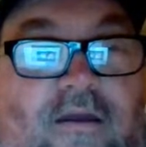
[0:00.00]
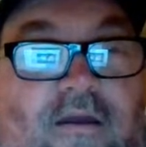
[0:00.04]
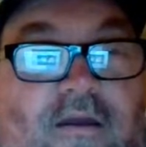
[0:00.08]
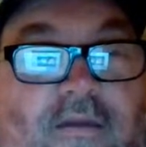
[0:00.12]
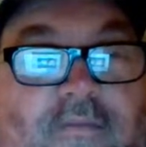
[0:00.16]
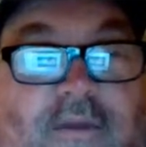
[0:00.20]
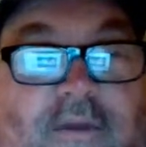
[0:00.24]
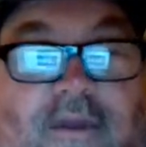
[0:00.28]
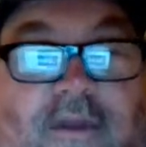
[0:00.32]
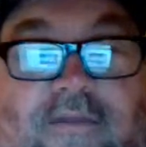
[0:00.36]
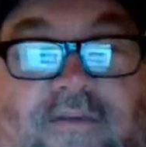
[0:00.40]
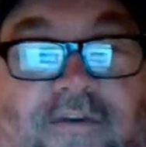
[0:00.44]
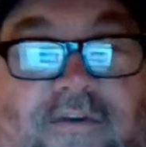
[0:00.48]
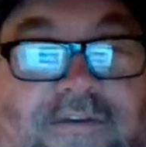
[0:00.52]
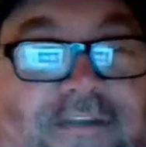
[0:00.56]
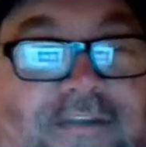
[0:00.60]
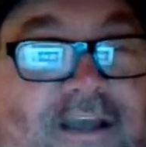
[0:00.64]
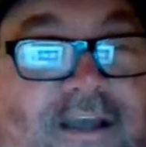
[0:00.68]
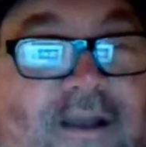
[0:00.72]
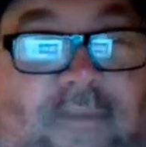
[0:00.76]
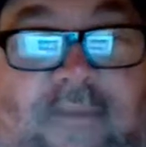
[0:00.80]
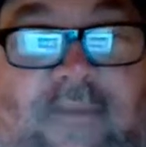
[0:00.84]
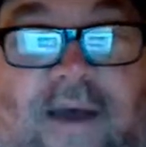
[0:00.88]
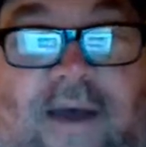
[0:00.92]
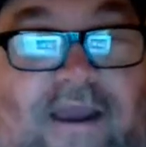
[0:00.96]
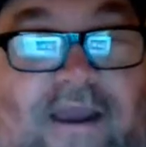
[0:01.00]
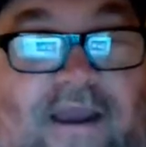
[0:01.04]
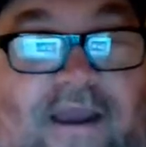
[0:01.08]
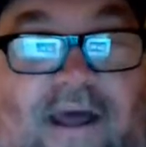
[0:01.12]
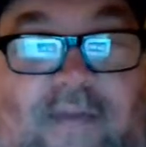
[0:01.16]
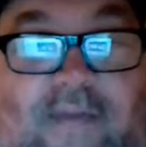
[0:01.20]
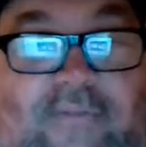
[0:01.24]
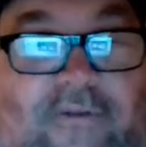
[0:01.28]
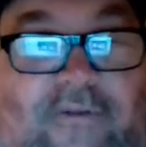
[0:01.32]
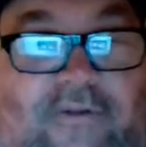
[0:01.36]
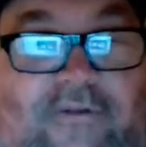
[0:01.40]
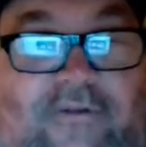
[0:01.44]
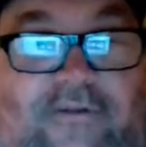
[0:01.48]
It looks like a
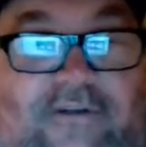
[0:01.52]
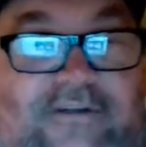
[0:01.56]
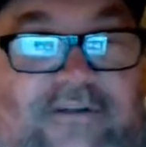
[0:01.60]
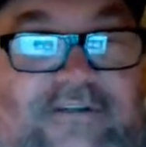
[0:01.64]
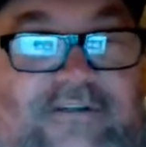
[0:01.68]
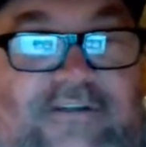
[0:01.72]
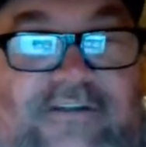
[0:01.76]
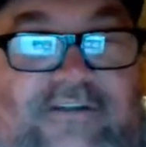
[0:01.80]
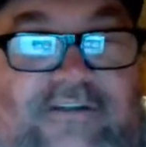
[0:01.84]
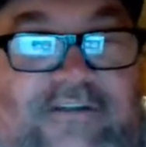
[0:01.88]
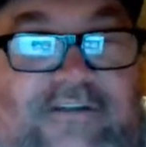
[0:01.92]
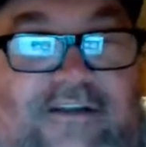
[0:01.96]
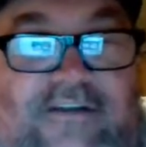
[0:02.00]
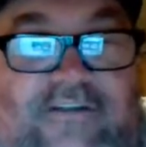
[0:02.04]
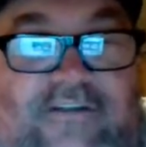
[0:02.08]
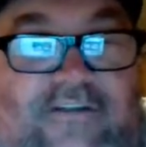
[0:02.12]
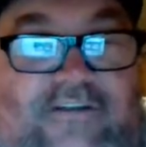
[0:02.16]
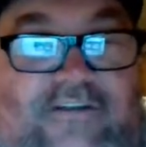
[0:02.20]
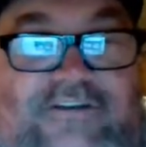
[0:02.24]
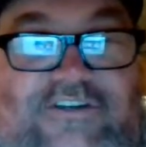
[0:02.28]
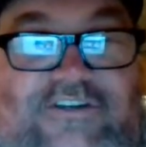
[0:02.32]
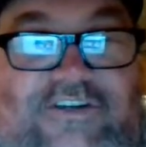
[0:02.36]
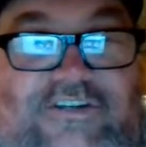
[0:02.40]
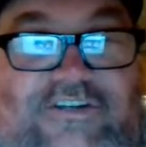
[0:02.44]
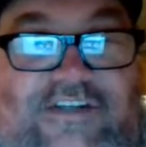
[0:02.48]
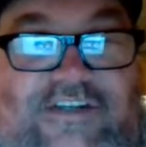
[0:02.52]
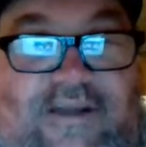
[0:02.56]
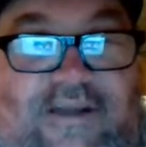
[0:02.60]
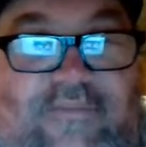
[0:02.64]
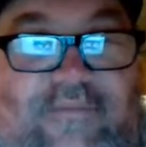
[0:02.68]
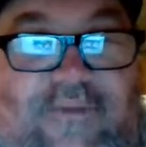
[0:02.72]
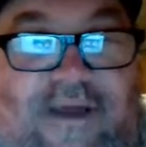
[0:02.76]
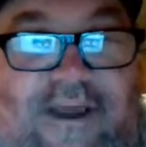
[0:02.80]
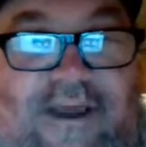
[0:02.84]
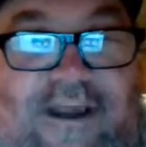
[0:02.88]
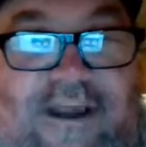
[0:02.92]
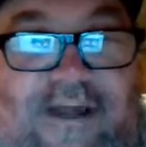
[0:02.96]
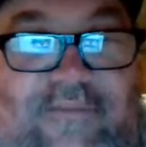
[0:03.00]
pineapple, isn't it? It looks just like a
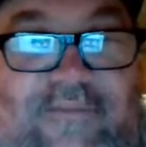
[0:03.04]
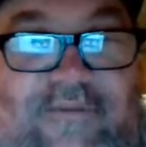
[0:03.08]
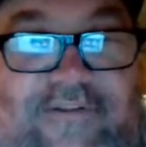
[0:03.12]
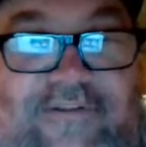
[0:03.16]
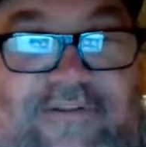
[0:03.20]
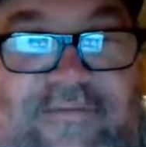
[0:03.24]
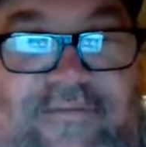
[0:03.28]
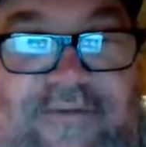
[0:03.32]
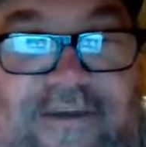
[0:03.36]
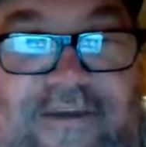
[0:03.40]
pineapple to me.